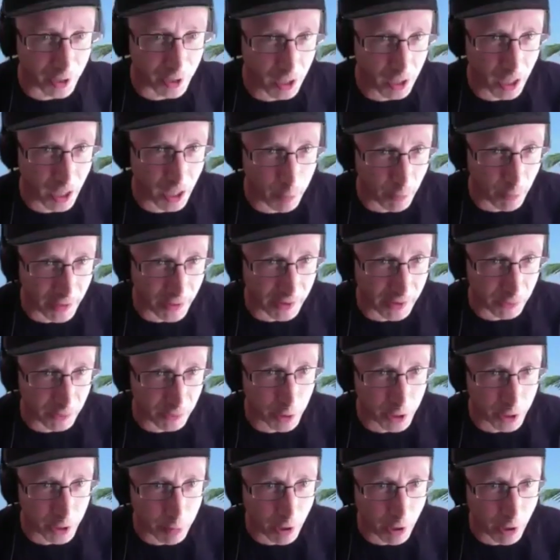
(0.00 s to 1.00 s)
okay, well that's a
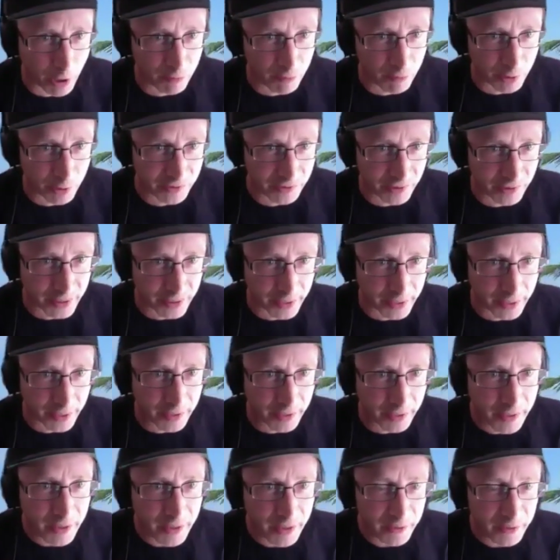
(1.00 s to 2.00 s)
big part of my ticket.
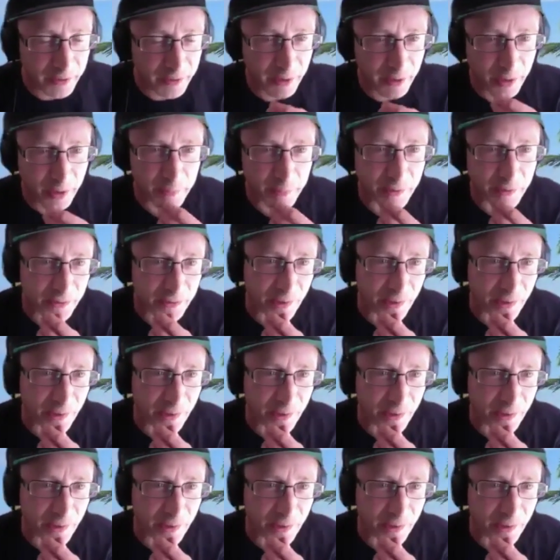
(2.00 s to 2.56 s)
Do you know what I mean?